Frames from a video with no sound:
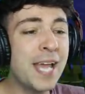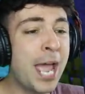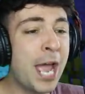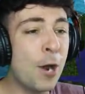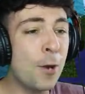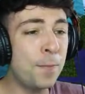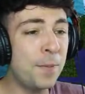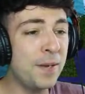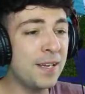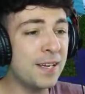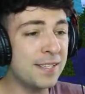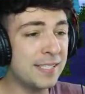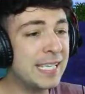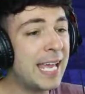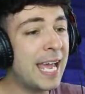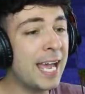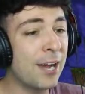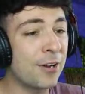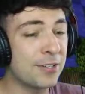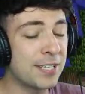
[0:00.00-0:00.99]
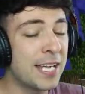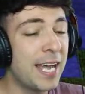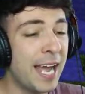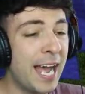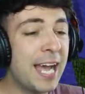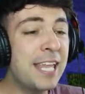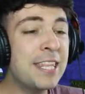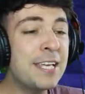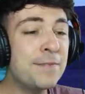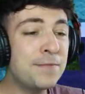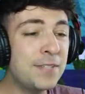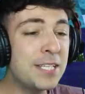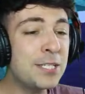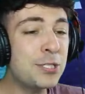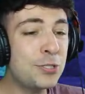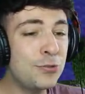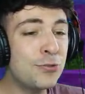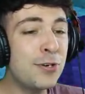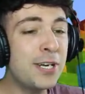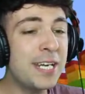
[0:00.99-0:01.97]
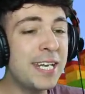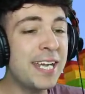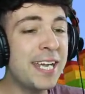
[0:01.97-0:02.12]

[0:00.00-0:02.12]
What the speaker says: helping us out and they've destroyed